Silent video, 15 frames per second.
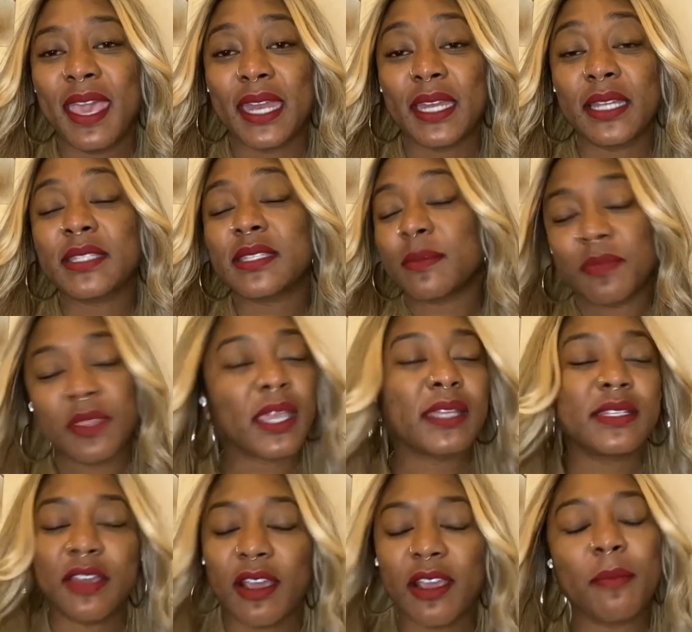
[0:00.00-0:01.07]
And it's something
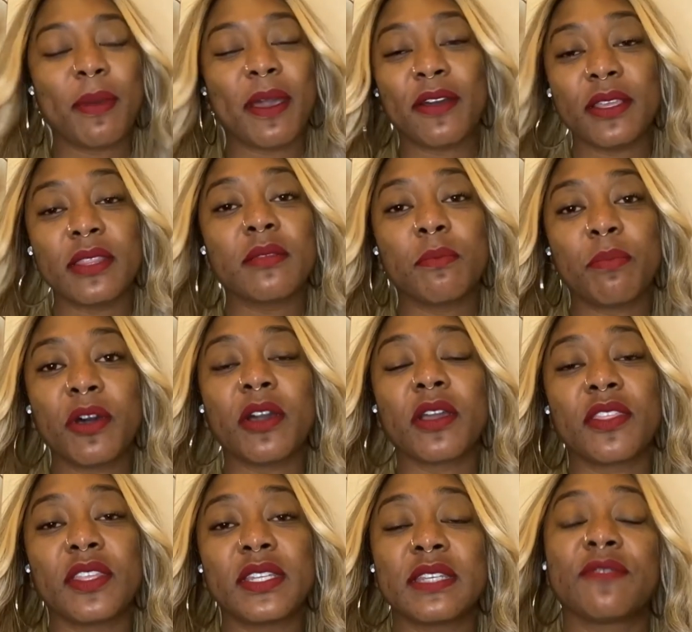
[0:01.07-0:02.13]
I talk about in the
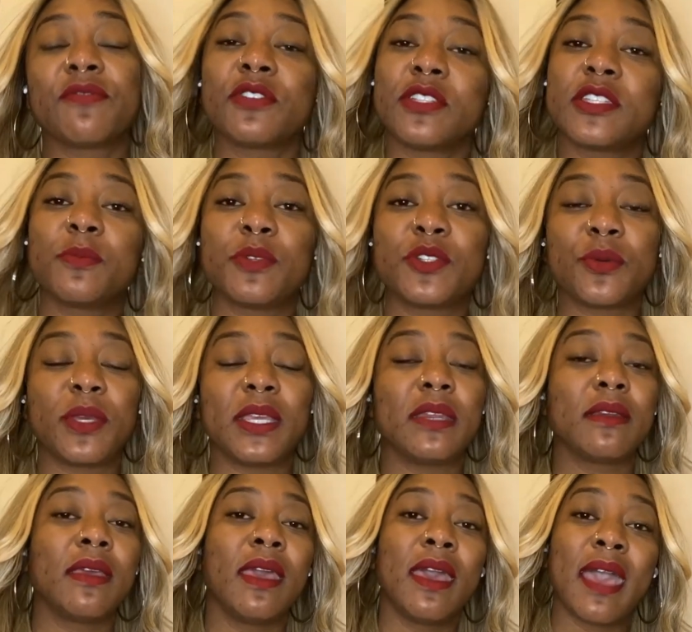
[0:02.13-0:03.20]
book the difference
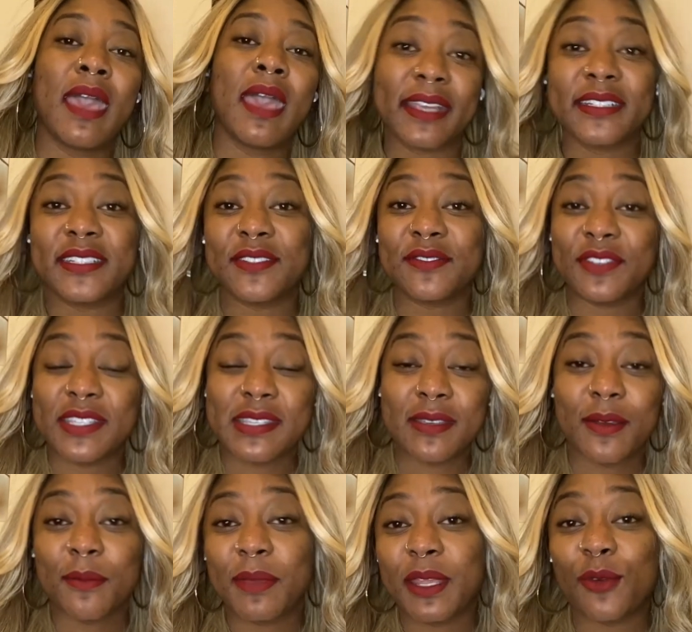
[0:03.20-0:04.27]
between
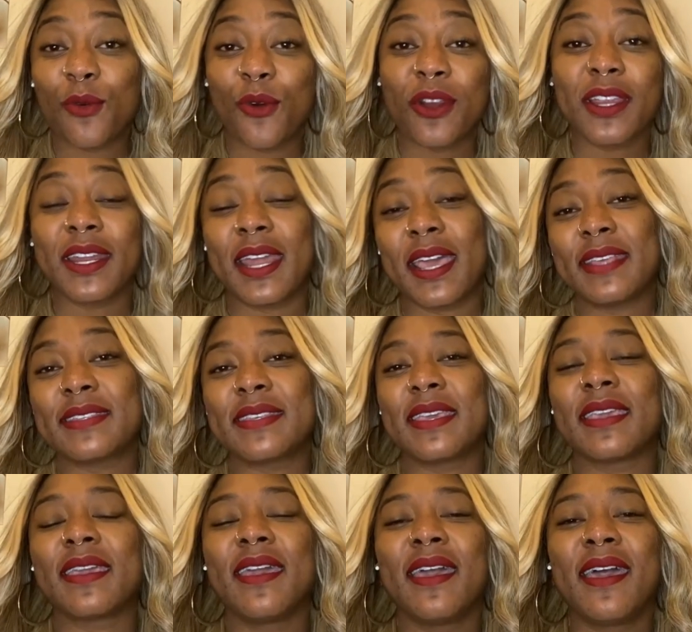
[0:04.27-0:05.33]
activism and
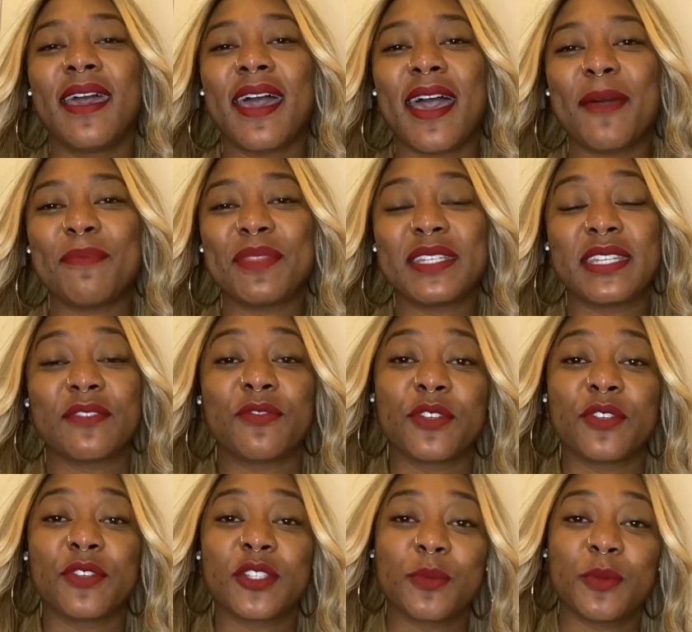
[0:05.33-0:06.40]
organizing, and the
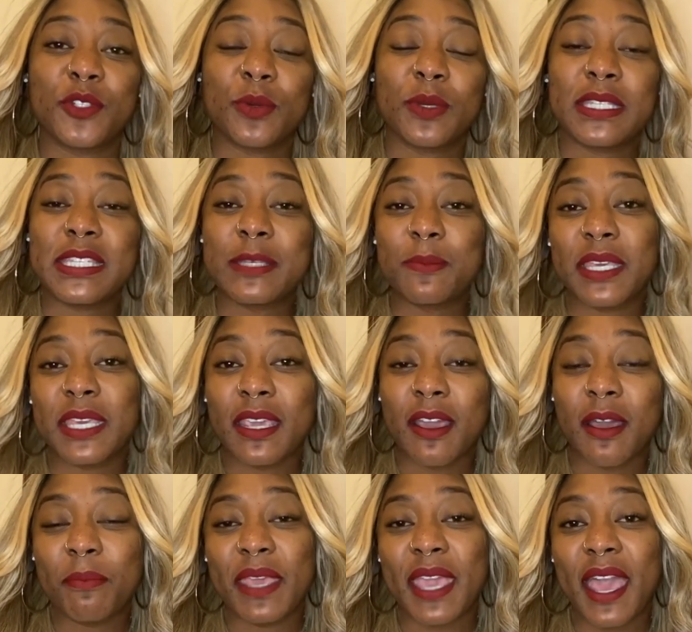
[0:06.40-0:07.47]
difference between speaking
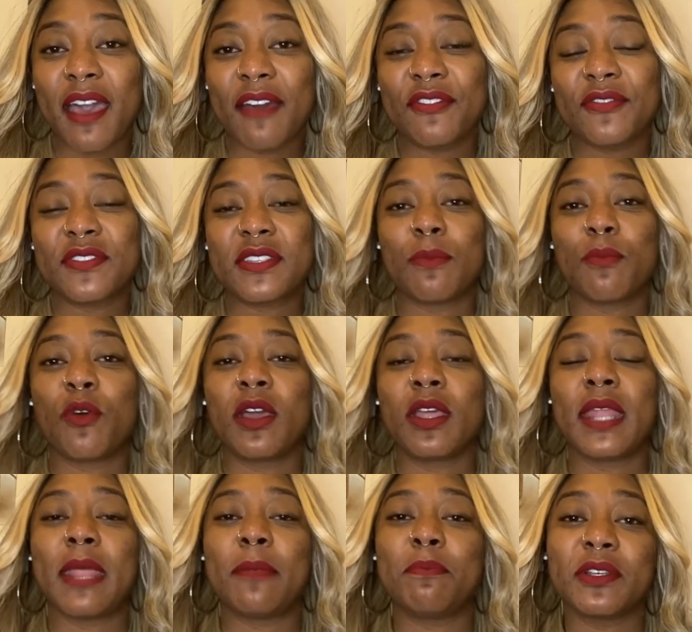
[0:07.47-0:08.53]
on behalf of
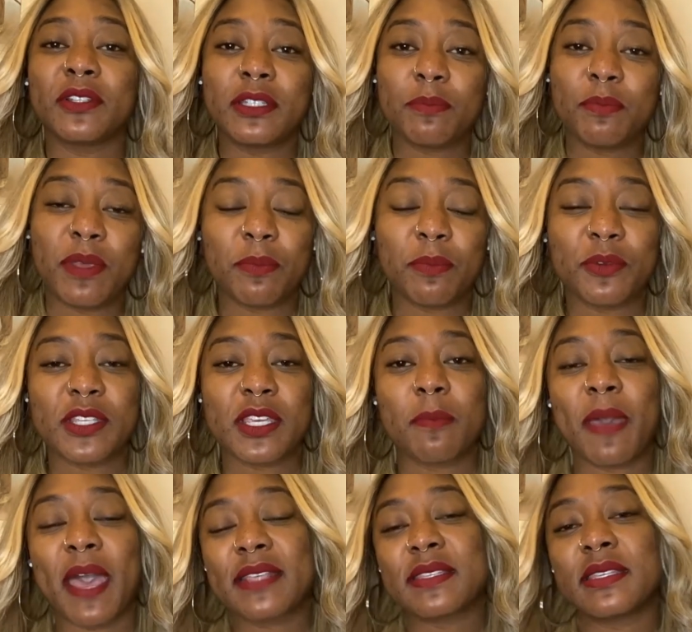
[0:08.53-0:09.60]
someone and building people's
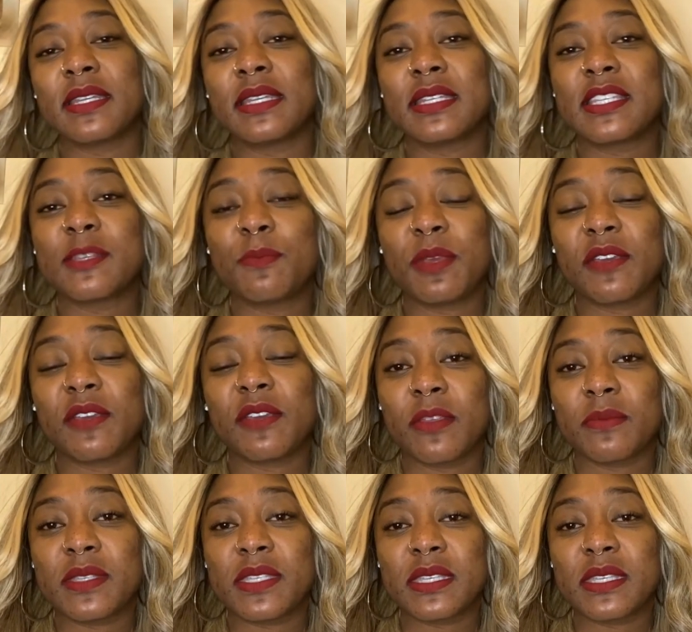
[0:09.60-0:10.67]
capacity to speak for
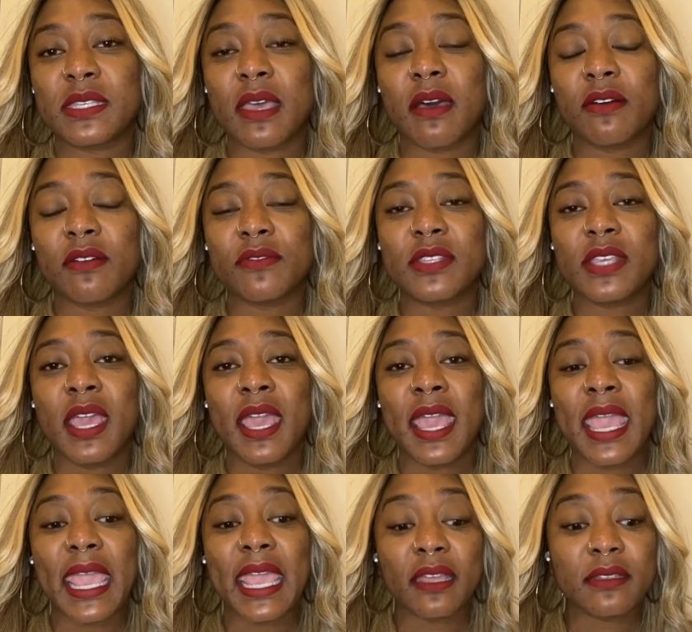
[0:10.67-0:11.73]
themselves
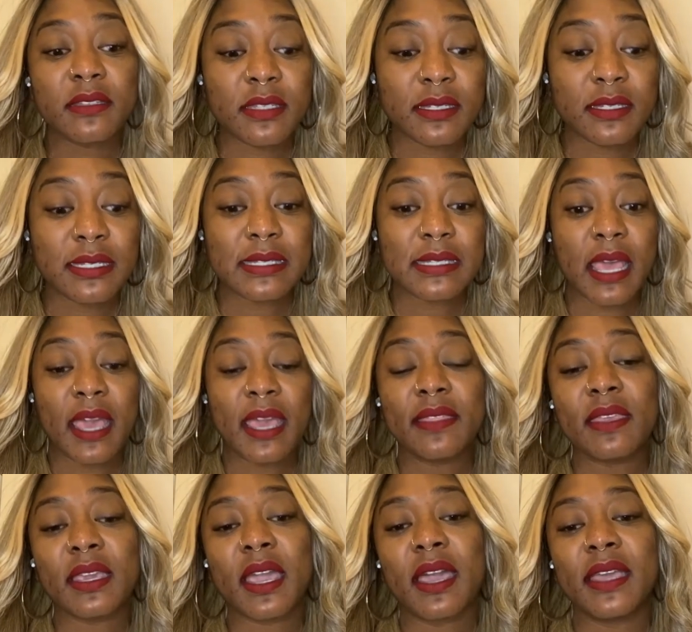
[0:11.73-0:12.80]
and to design
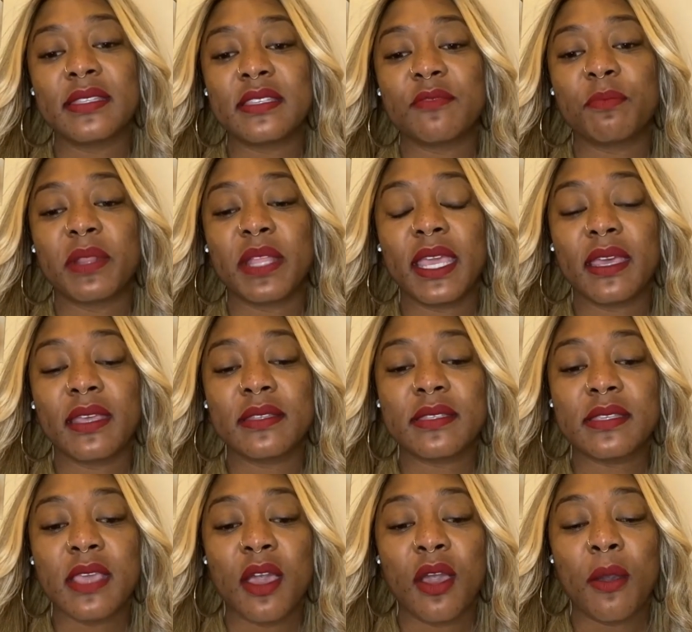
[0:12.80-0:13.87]
the kinds of
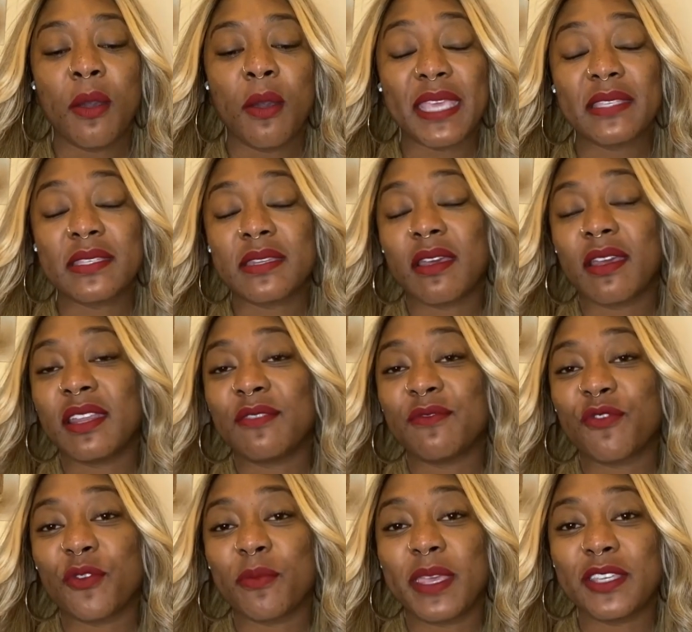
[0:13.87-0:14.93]
plans based on
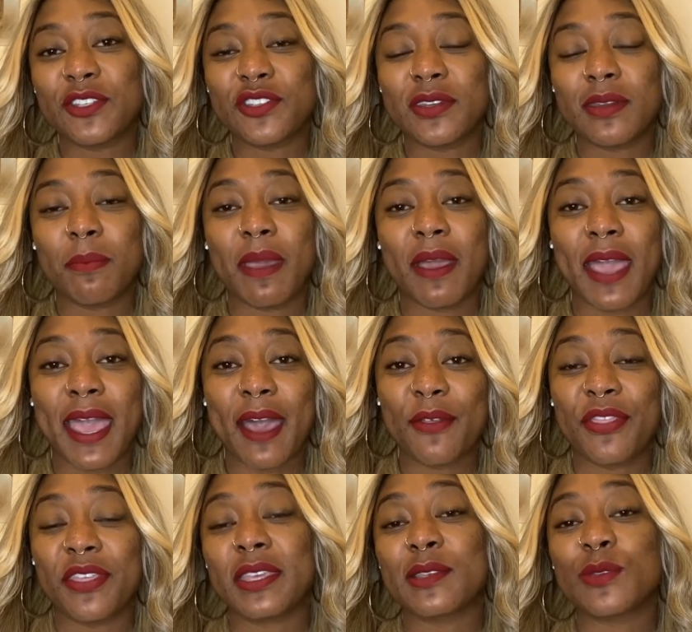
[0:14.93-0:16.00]
information about how
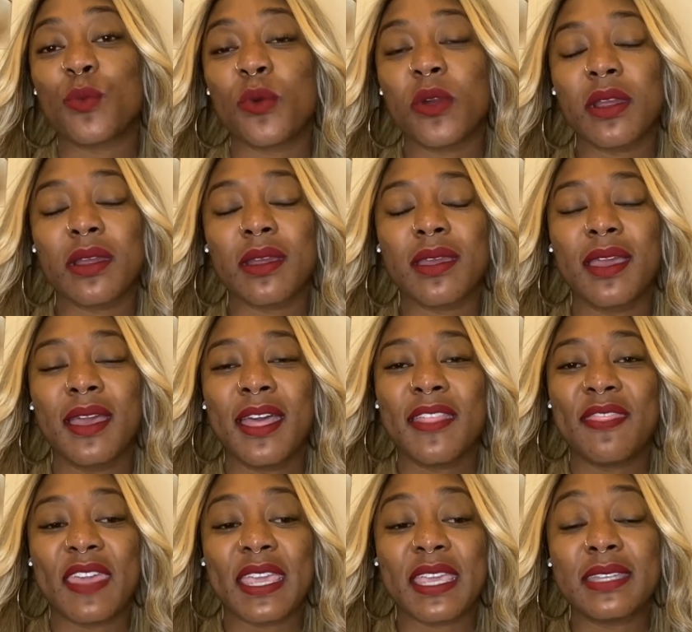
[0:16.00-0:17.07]
things work
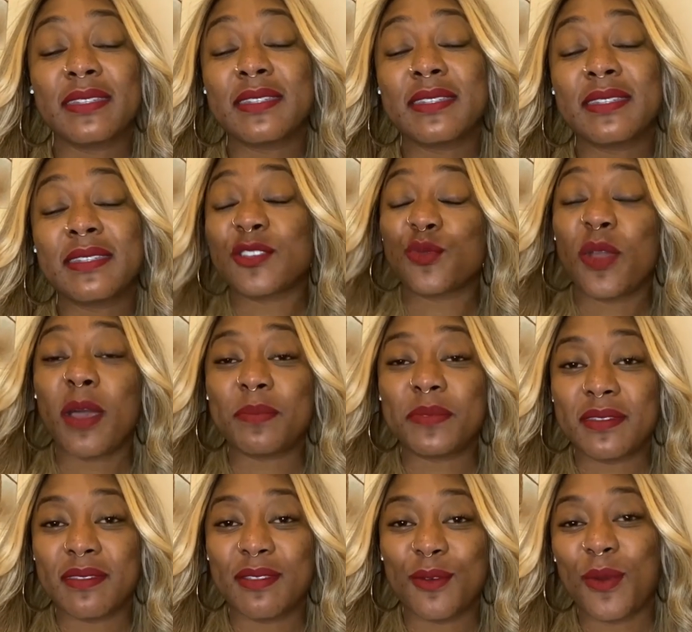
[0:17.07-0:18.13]
that can
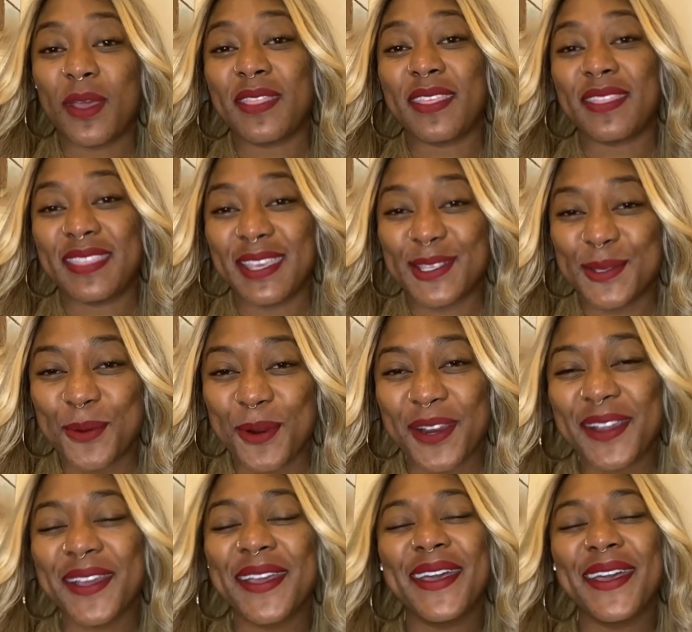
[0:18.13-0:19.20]
disrupt the way that things work.